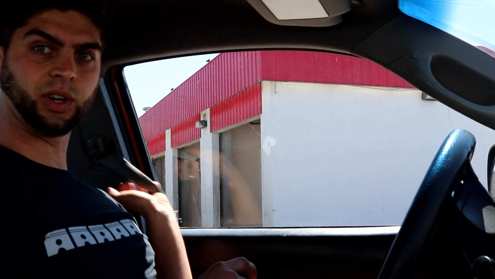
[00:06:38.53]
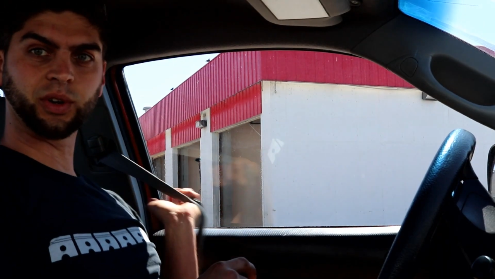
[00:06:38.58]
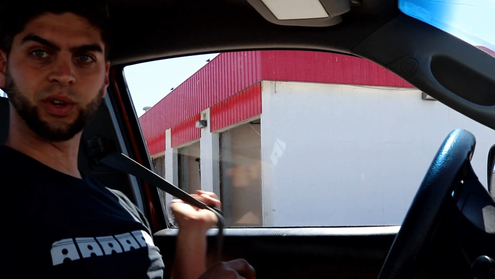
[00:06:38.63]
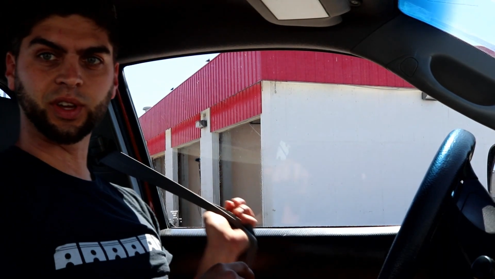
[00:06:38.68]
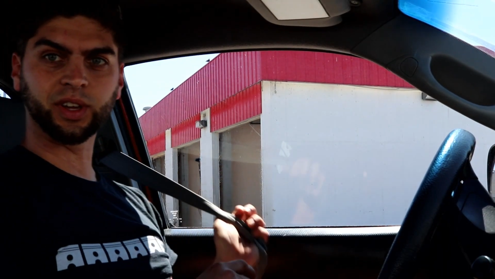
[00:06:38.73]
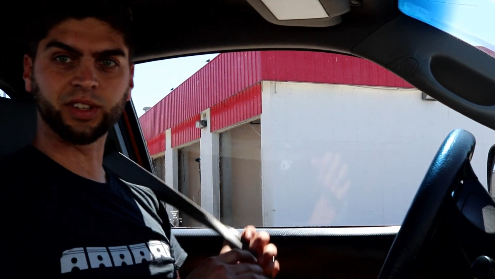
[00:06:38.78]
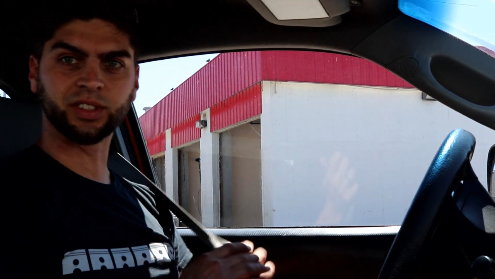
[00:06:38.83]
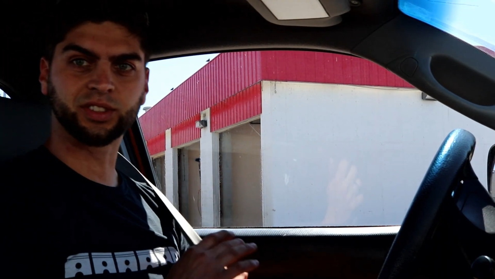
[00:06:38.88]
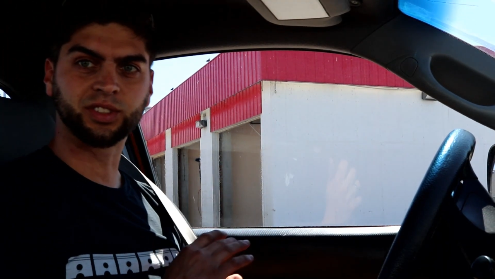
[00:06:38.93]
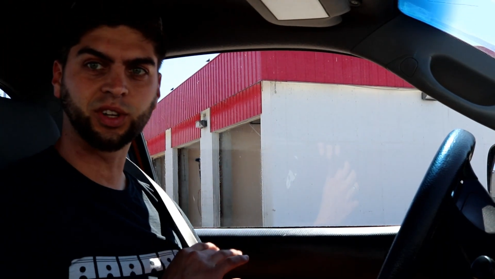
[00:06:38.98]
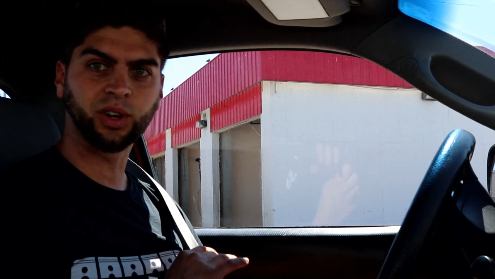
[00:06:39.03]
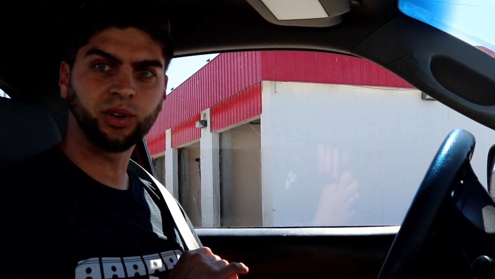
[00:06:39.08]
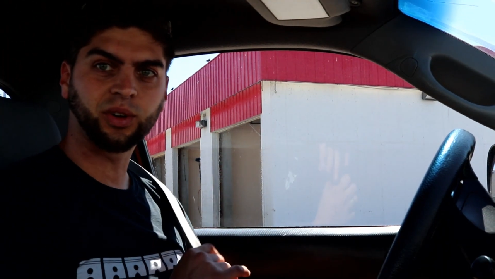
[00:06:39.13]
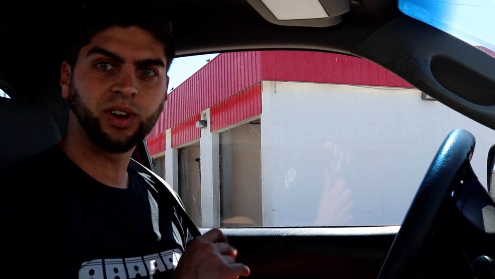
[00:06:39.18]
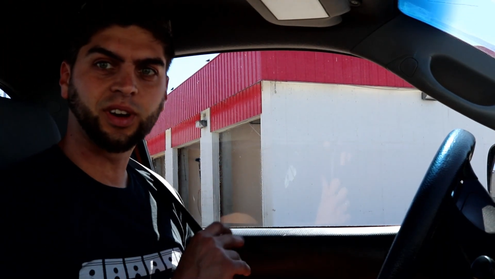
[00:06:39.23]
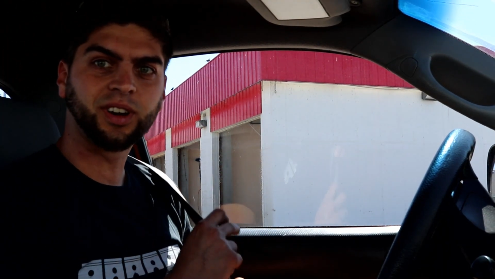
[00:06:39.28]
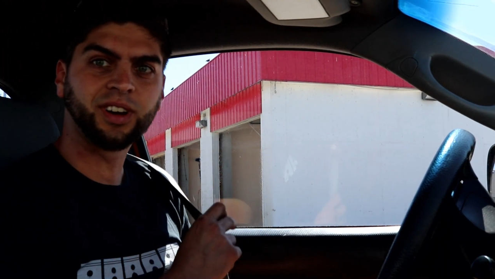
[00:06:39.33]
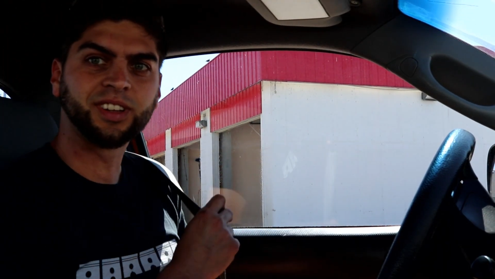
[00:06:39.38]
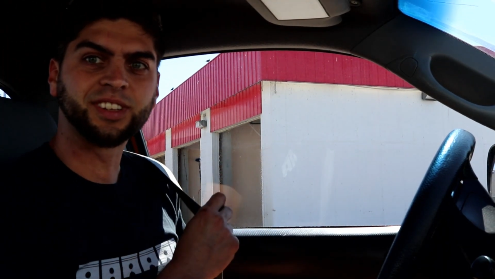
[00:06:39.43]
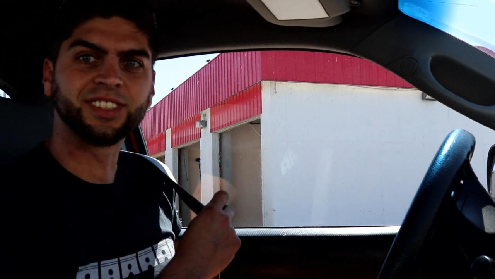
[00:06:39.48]
Okay,
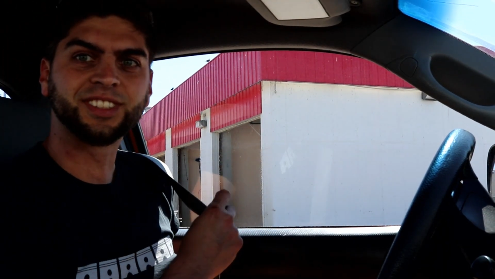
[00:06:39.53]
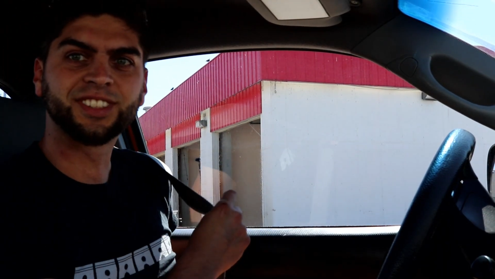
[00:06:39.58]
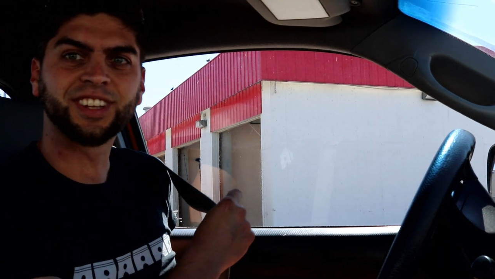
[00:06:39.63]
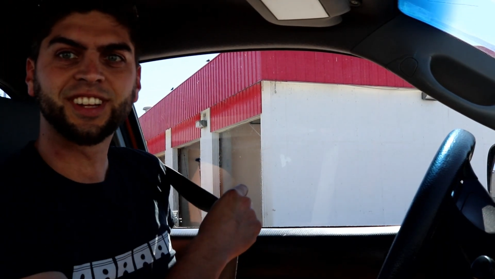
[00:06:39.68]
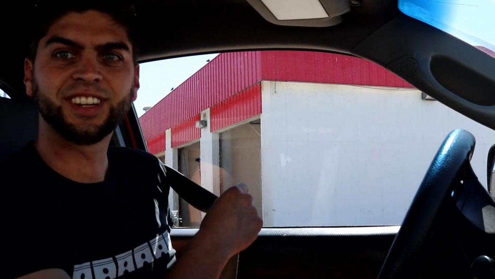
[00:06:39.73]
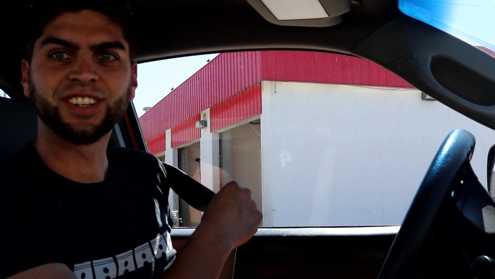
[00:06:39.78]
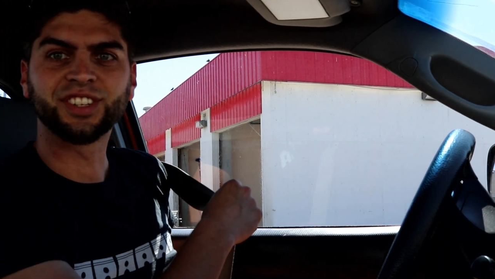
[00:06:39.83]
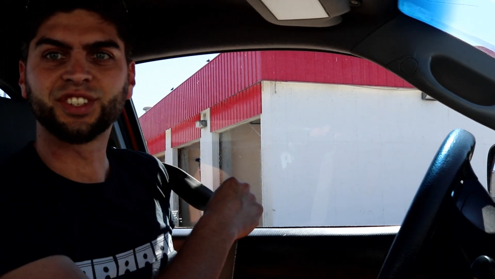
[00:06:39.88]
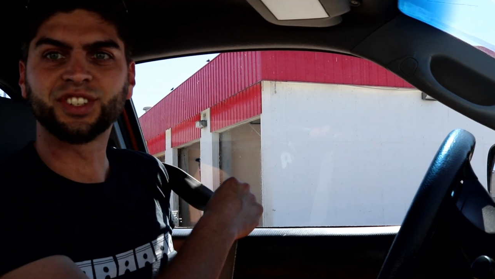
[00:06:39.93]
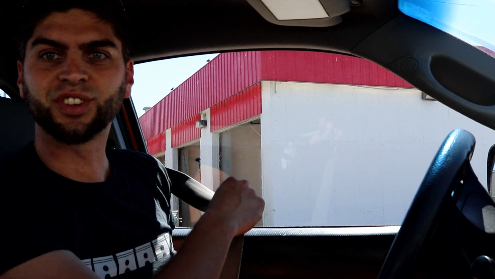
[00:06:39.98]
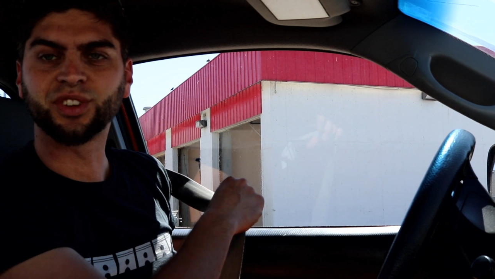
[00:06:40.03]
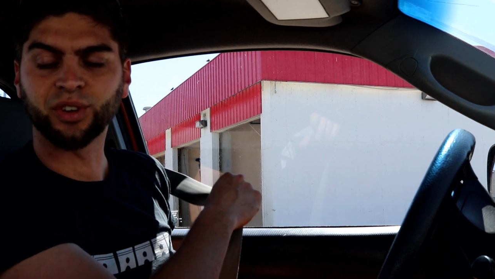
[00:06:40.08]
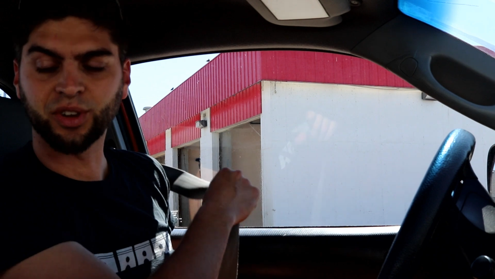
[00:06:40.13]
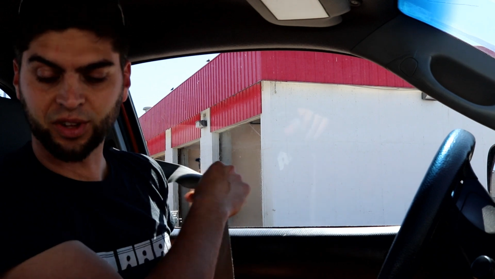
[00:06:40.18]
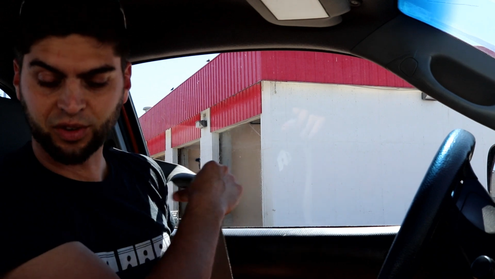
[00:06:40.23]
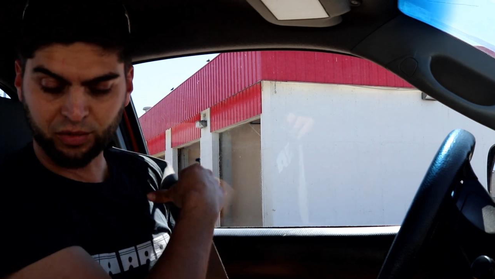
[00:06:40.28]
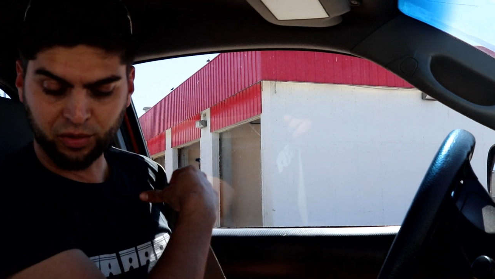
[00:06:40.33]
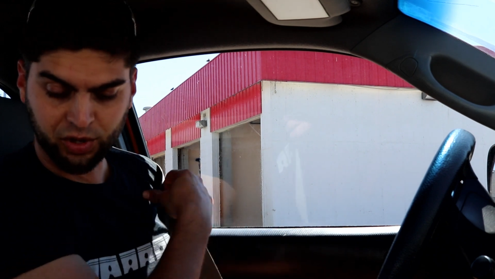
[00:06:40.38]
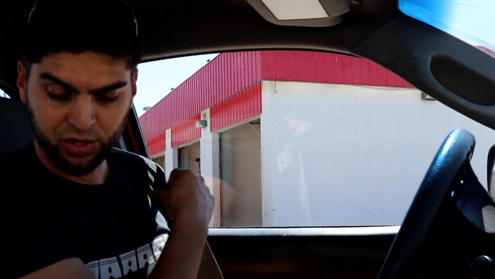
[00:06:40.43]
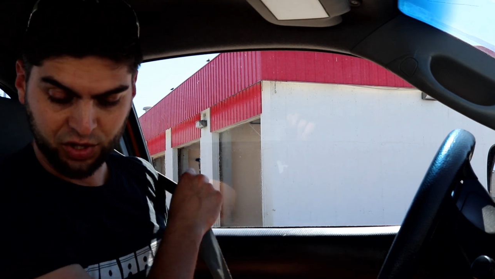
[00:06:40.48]
so decided to just go
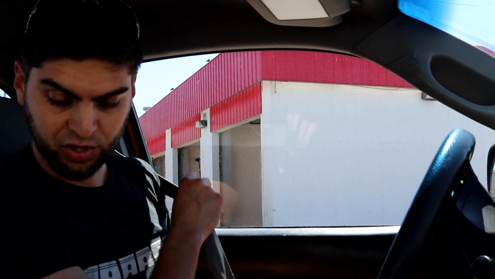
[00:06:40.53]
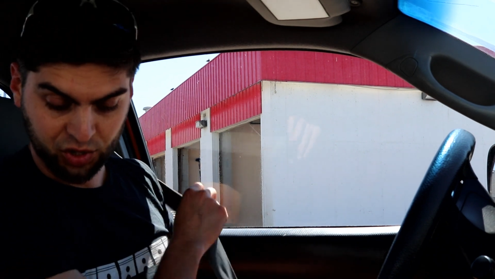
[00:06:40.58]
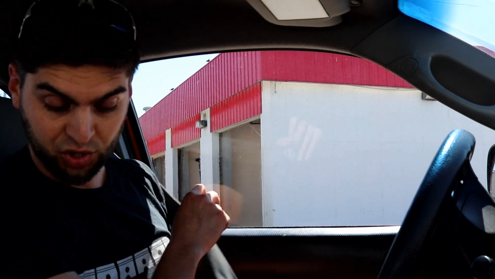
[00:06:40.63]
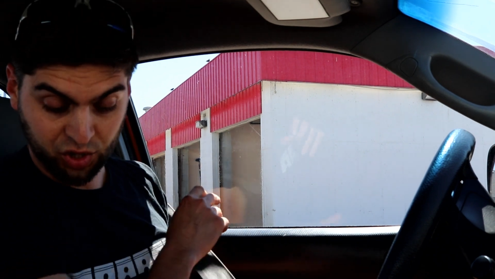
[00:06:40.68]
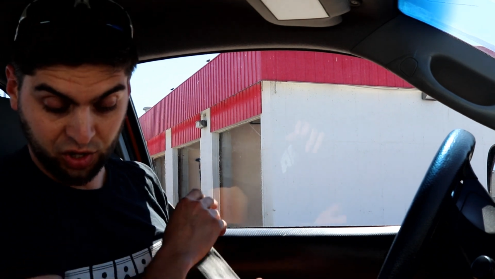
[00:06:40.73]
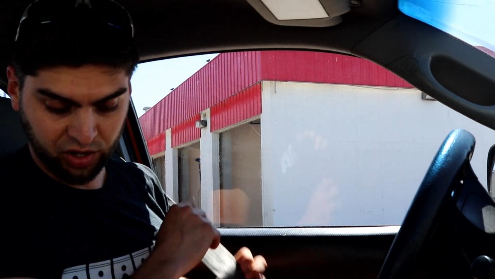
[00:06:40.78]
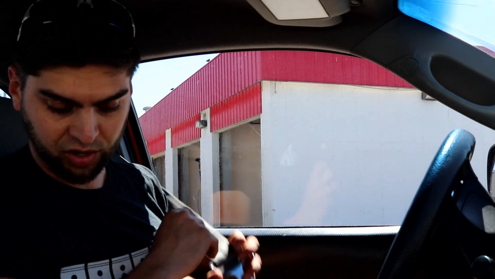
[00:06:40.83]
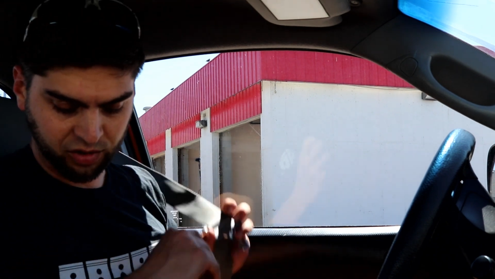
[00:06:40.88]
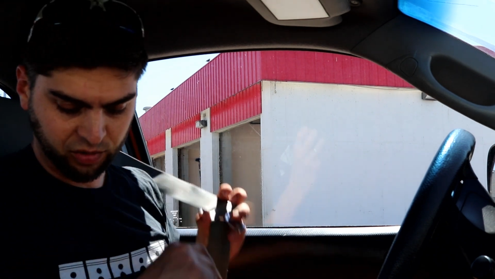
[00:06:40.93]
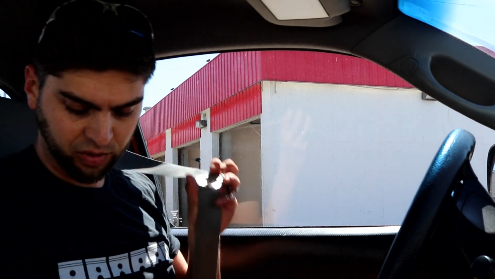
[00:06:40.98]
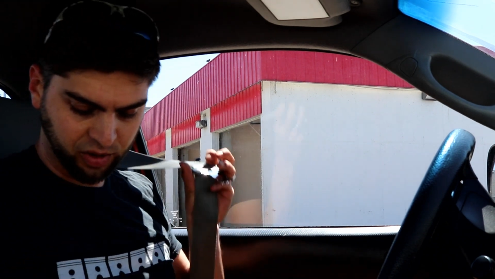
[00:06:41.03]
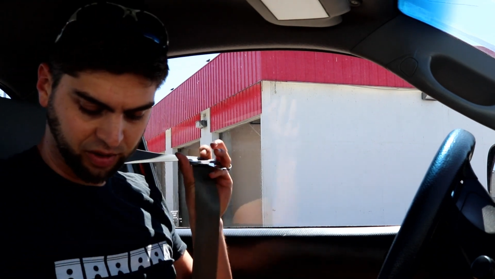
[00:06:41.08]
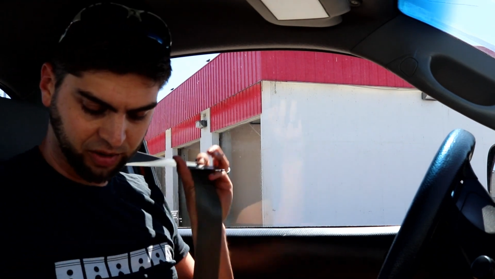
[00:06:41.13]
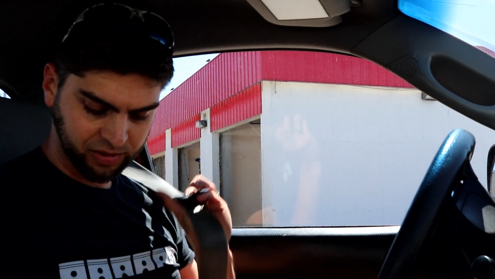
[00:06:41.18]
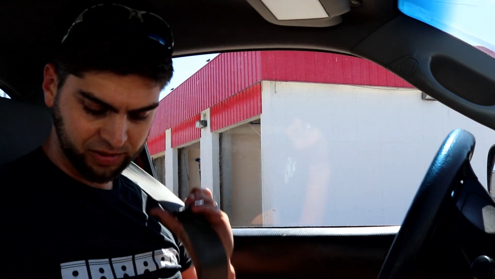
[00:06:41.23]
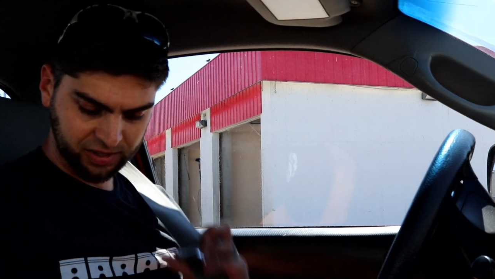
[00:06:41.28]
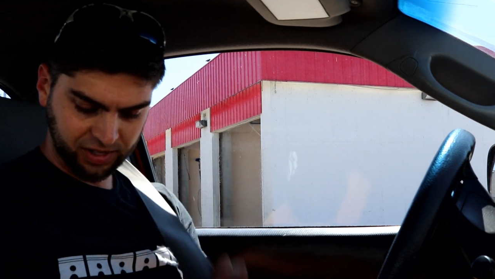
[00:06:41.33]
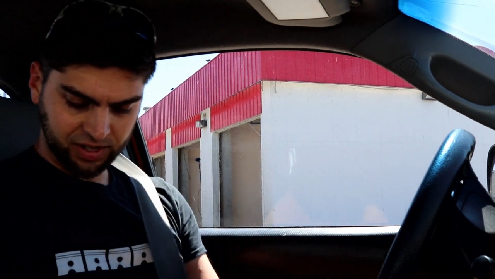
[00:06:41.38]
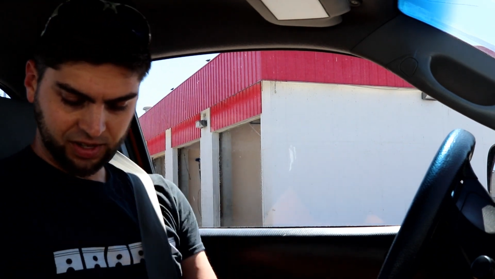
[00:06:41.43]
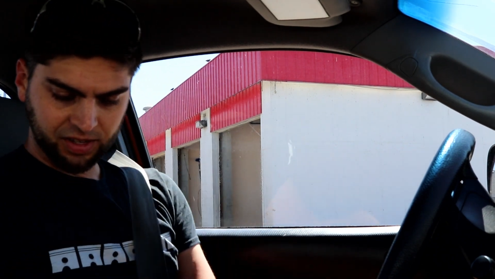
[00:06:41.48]
ahead and wash the truck while I
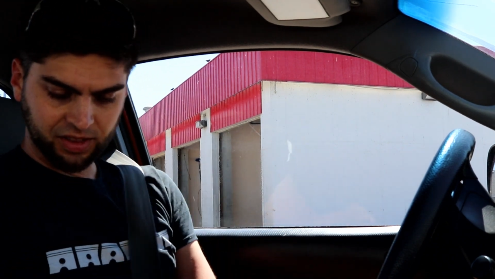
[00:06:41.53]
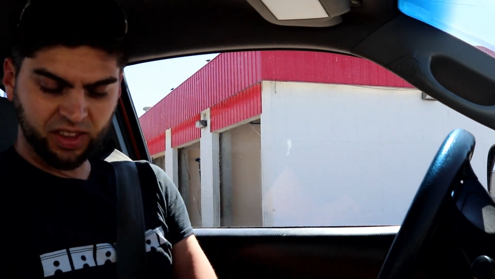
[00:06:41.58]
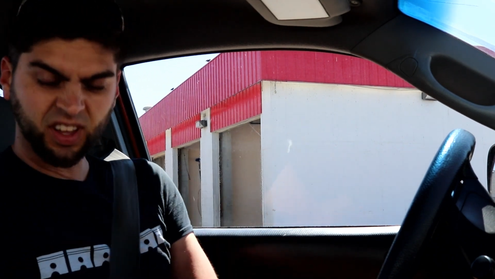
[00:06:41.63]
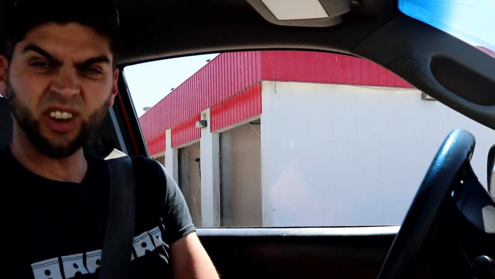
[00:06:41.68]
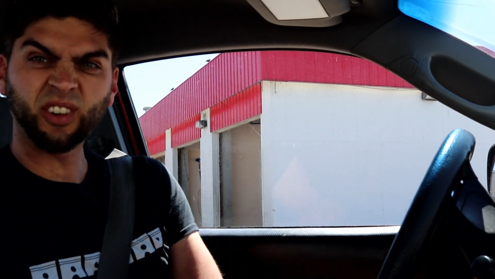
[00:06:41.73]
was at it.